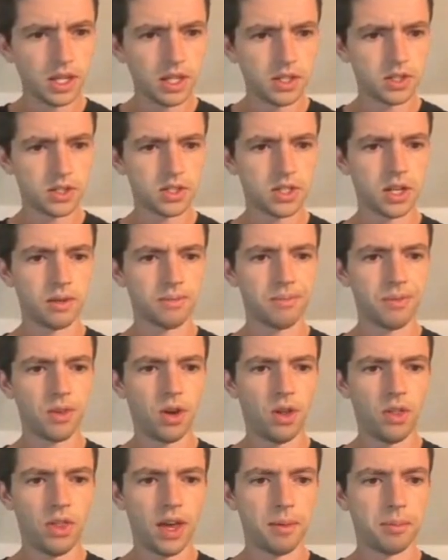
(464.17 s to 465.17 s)
Interesting
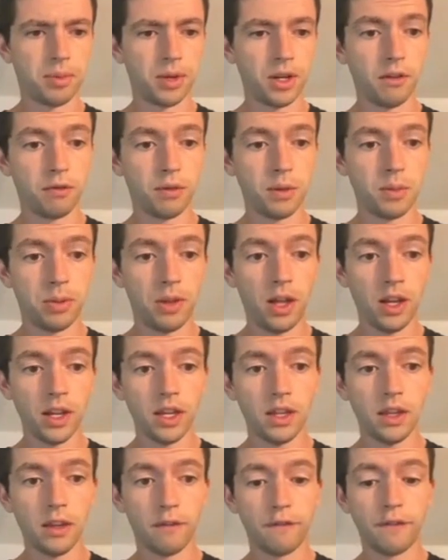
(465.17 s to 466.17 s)
on that. But if we plug
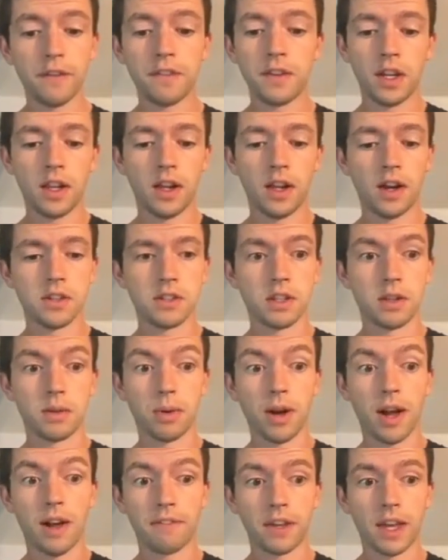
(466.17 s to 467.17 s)
in the $50 on the
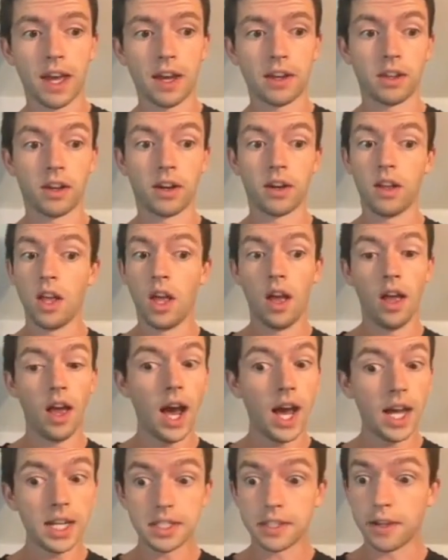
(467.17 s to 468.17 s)
prop calculator,
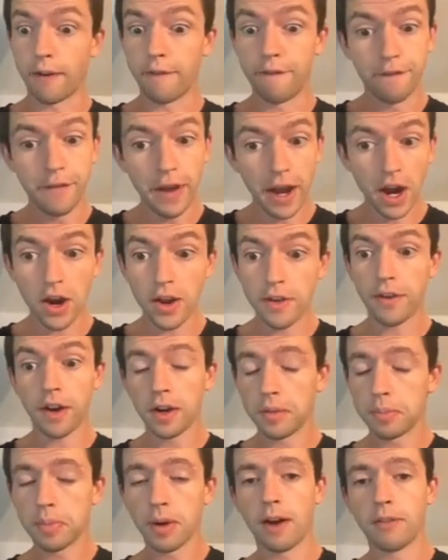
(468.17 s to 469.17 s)
that's a very
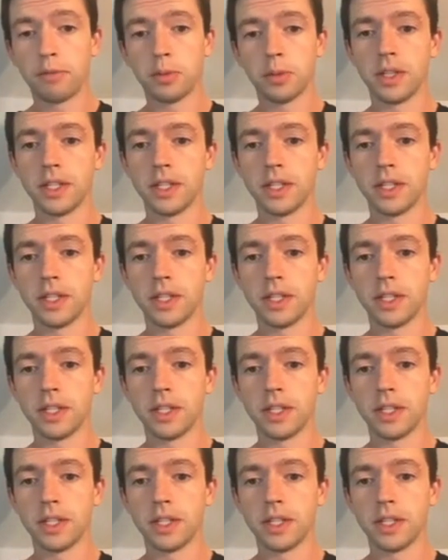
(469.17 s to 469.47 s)
very profitable